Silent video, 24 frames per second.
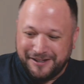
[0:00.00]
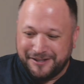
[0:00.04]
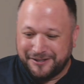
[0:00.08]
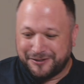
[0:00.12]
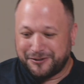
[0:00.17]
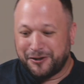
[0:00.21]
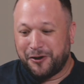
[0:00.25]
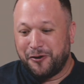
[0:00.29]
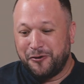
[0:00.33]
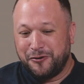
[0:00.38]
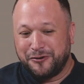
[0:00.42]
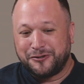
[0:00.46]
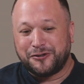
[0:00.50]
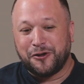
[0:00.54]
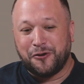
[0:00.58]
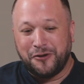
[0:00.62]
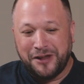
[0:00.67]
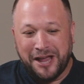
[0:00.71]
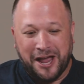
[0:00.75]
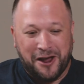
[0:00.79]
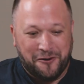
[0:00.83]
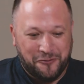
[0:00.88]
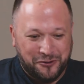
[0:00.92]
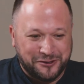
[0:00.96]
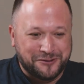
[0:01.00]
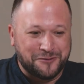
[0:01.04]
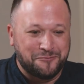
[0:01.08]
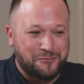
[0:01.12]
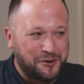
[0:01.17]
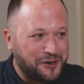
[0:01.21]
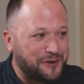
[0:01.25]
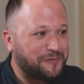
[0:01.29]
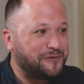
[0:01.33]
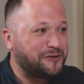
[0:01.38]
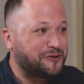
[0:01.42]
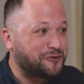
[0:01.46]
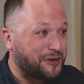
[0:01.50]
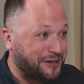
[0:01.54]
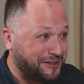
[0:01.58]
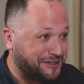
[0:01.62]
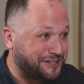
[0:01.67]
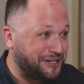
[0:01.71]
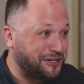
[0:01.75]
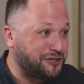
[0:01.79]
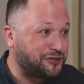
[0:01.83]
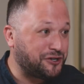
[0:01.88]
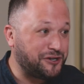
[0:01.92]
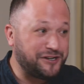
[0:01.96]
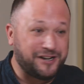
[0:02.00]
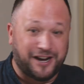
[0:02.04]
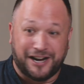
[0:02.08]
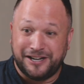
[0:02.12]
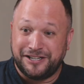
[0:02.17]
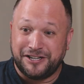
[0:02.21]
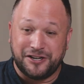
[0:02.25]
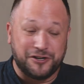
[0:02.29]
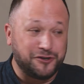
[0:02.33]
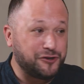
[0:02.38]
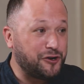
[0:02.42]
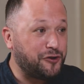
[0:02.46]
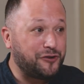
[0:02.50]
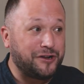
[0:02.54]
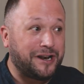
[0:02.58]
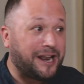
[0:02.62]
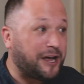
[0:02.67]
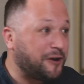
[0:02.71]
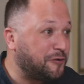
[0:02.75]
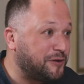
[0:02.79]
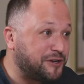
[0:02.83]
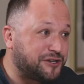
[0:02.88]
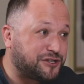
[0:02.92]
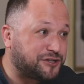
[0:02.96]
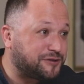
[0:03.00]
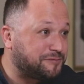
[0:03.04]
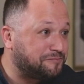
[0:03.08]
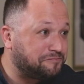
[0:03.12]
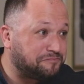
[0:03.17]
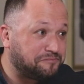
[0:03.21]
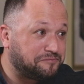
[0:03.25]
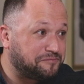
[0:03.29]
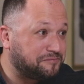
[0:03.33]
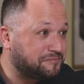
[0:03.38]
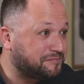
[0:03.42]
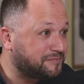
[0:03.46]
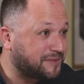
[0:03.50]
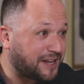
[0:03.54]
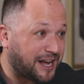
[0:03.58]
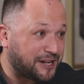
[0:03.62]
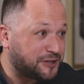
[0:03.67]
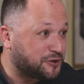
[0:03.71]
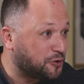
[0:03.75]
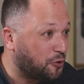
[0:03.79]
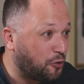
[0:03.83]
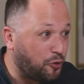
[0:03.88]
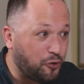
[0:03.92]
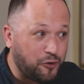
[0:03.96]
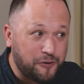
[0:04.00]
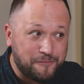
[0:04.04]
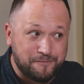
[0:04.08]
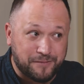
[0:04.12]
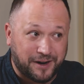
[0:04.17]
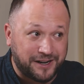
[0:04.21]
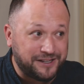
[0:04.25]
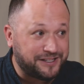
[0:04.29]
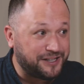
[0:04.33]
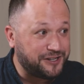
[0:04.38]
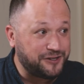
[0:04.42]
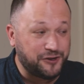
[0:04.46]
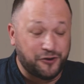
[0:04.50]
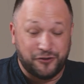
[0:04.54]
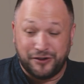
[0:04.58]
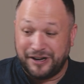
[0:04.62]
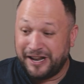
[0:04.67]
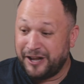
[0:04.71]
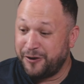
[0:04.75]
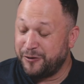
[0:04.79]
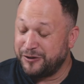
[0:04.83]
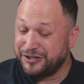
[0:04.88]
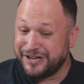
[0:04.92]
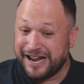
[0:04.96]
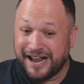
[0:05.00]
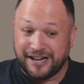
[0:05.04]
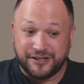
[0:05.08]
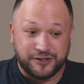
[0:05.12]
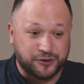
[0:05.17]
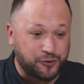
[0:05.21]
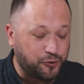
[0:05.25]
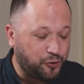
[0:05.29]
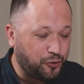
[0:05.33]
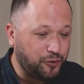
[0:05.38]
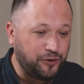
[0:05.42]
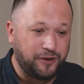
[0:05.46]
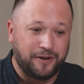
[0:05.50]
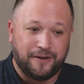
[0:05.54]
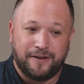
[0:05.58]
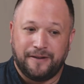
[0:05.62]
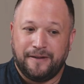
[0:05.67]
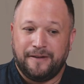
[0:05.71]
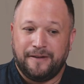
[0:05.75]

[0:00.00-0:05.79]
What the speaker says: So yeah, it was a bit of a transition. I didn't know the language at all. I didn't know the language at all.